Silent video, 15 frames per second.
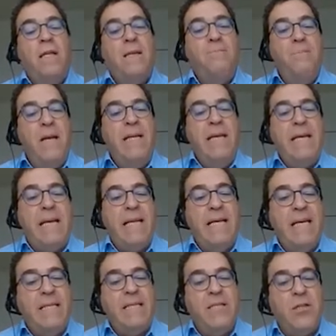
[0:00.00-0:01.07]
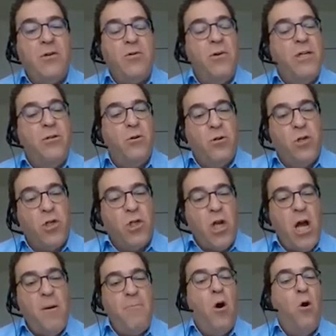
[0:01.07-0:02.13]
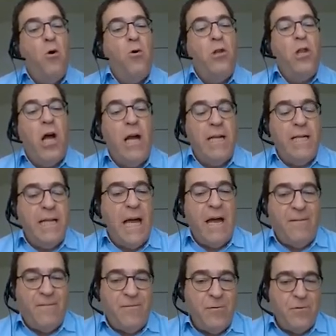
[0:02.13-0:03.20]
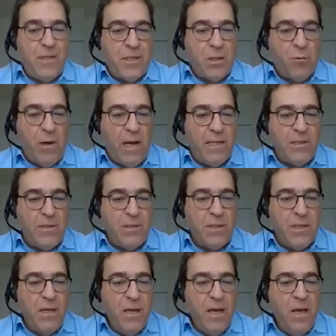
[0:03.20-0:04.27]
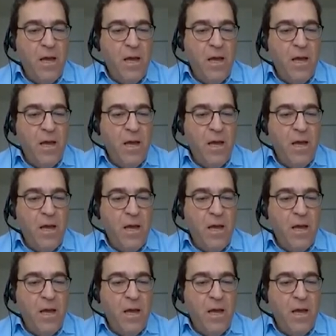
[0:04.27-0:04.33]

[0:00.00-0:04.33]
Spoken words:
that many Canadians are going to shop online after this crisis.